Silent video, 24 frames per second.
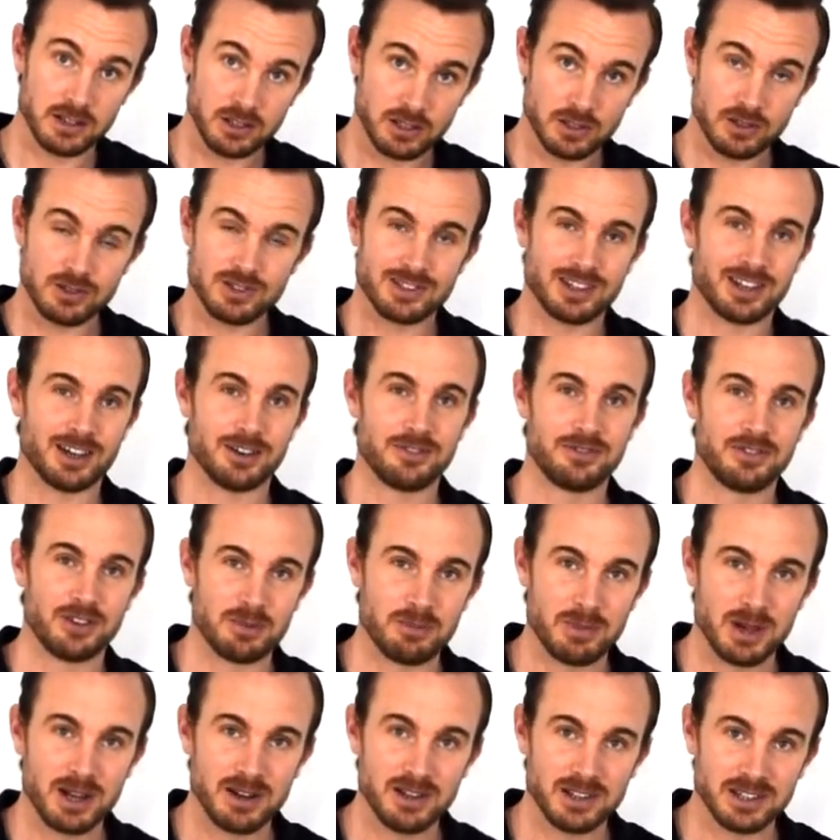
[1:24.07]
use enough
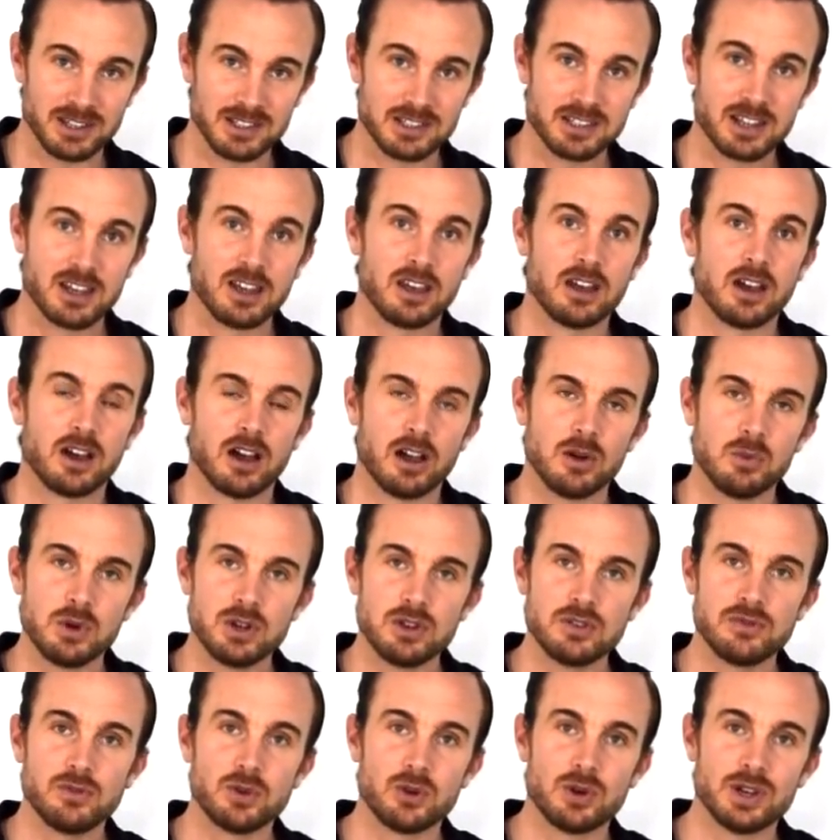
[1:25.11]
emollient, I would
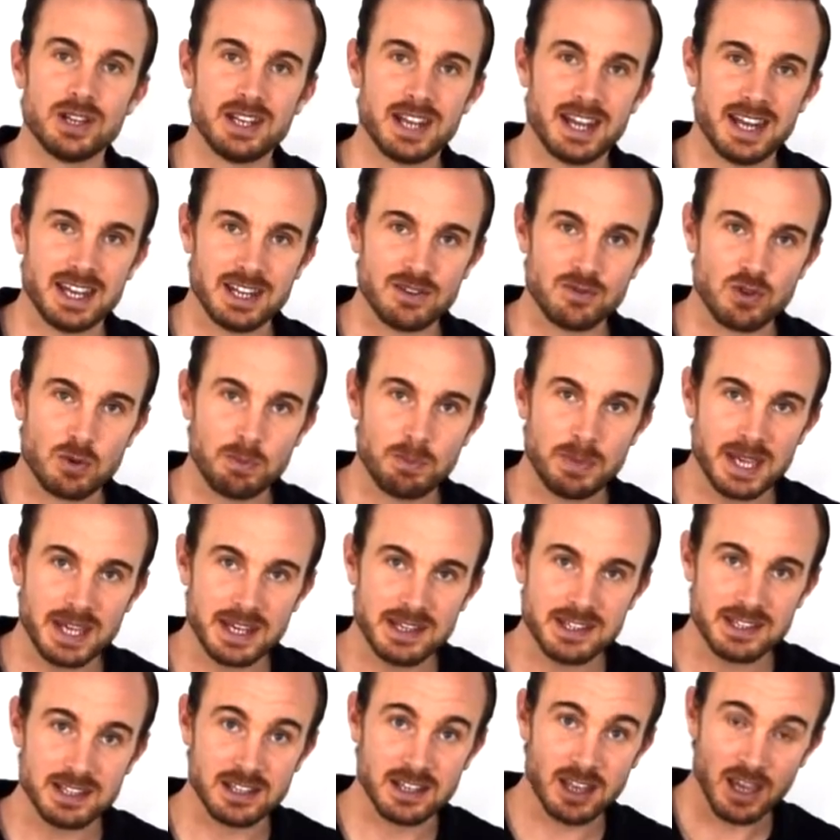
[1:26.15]
avoid any
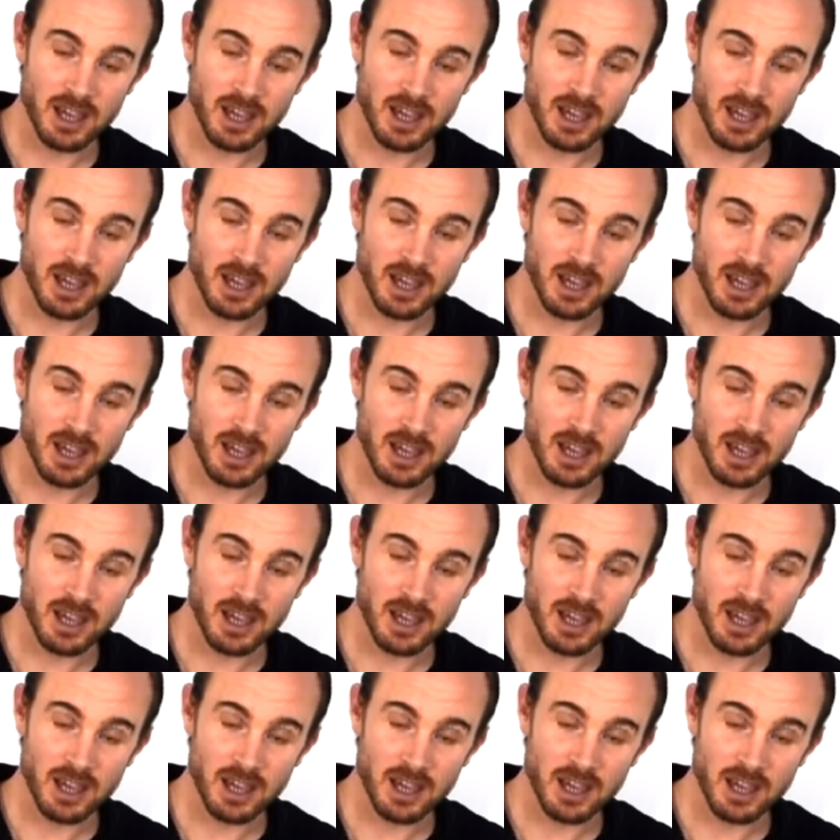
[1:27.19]
repeated